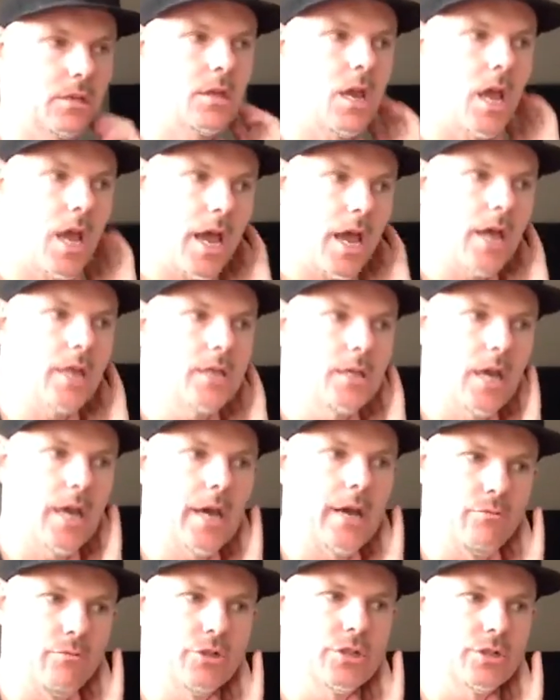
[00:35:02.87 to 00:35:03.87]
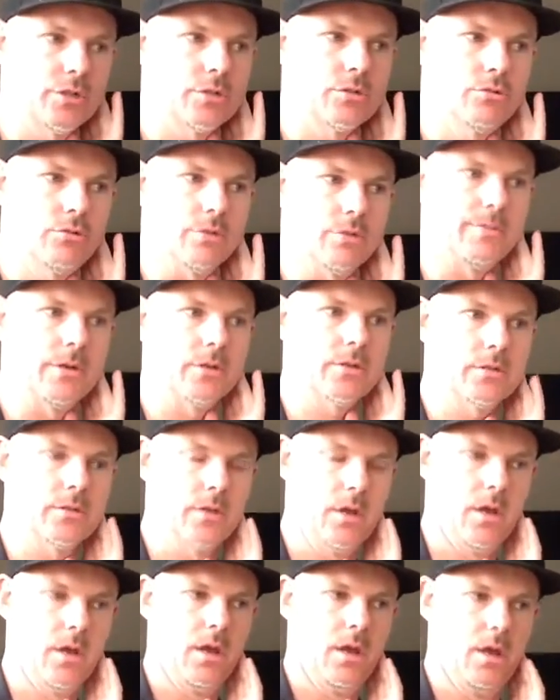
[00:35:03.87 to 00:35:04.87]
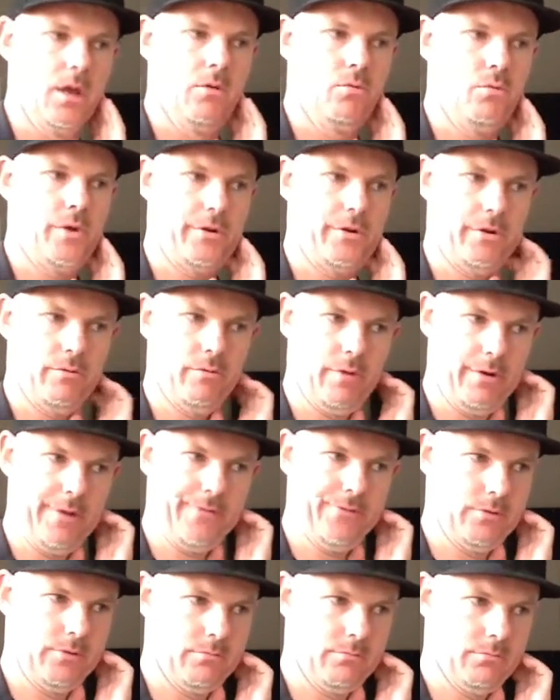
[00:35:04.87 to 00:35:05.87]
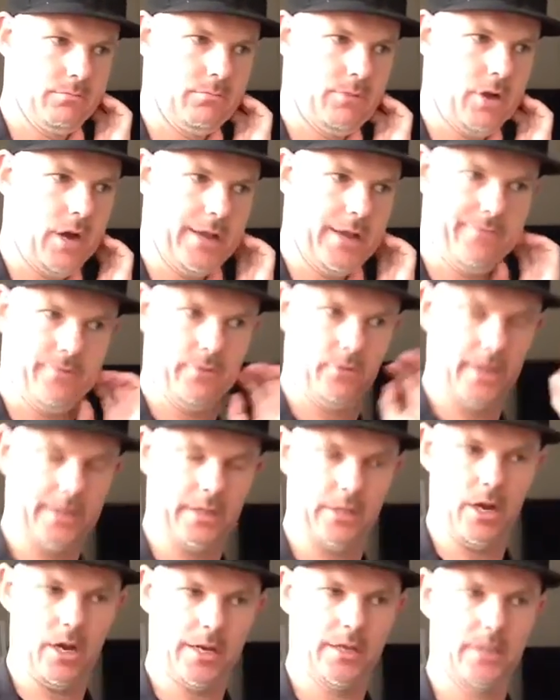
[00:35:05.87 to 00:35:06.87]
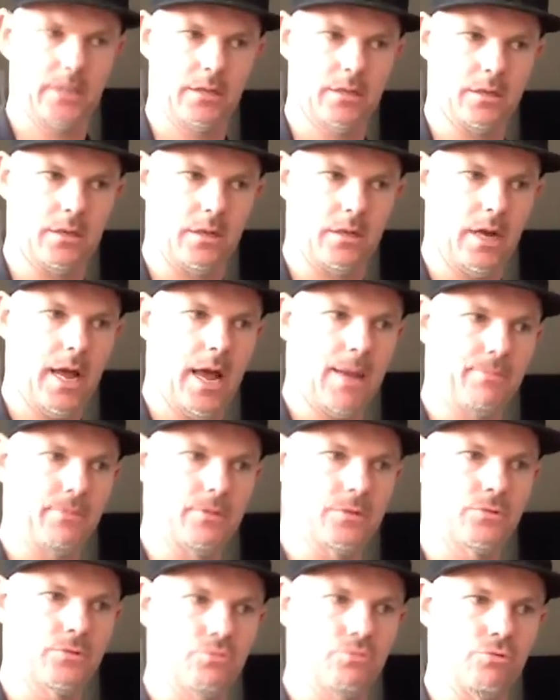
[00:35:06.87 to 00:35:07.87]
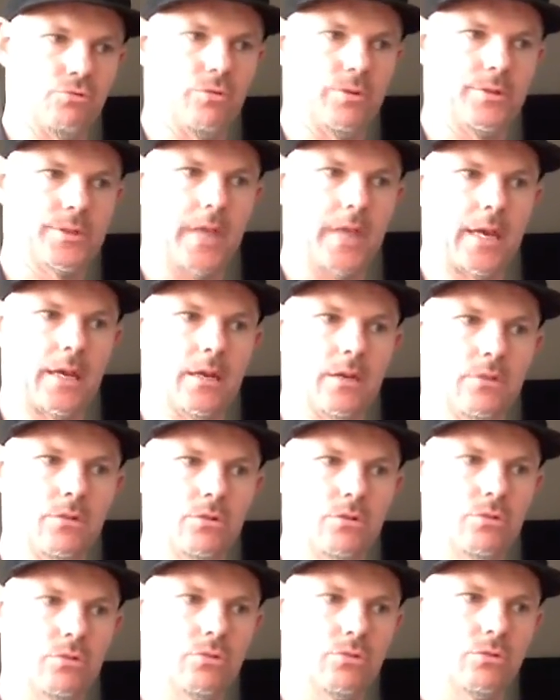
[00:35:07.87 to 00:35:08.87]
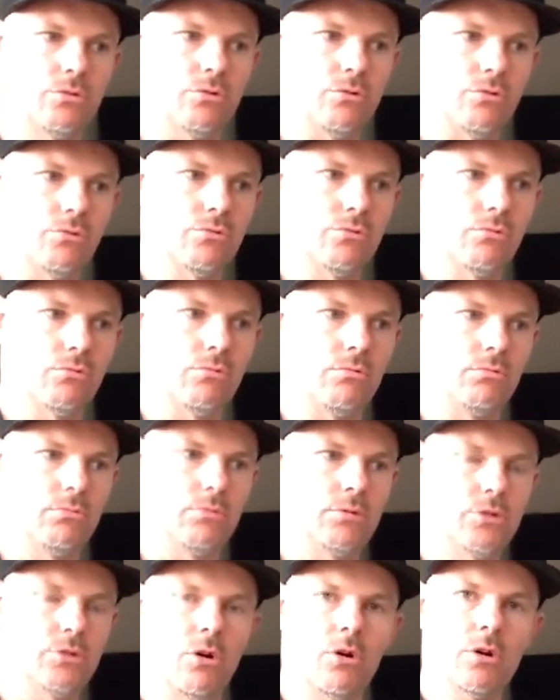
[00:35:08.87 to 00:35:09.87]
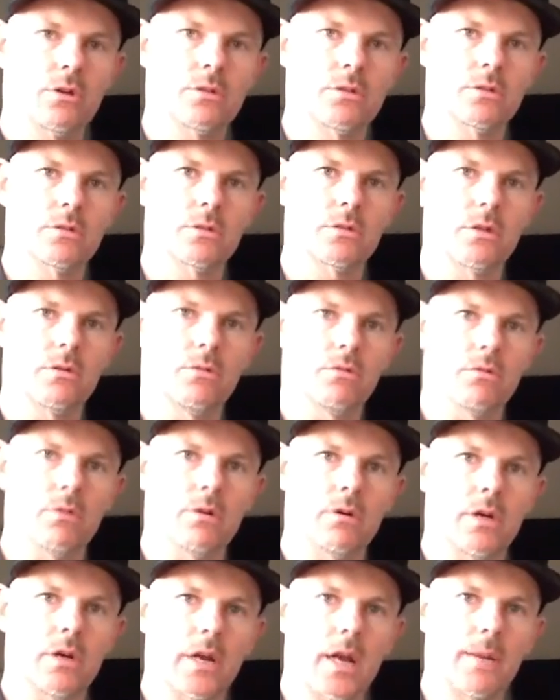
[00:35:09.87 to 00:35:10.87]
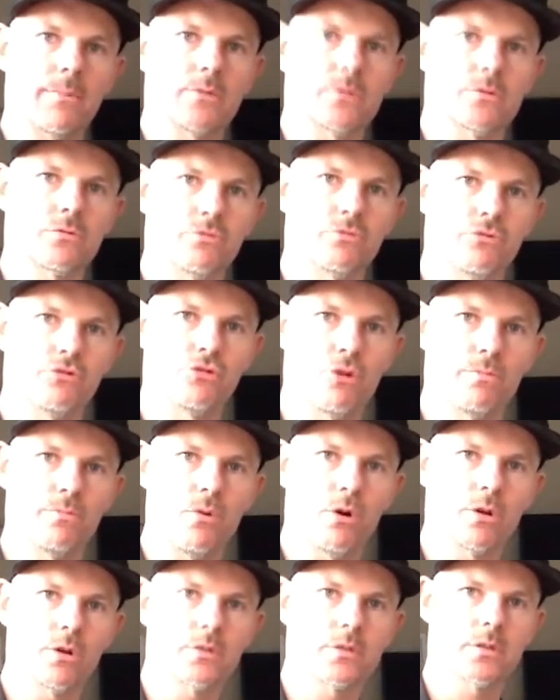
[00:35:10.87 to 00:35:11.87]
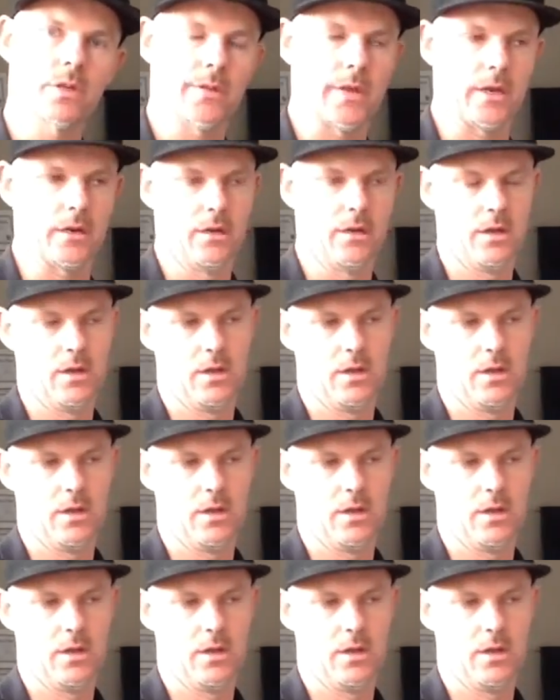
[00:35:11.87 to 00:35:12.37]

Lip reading: Yeah, which is good because I even like the idea that it happens through, say, Google Docs, or it happens through Dropbox, and that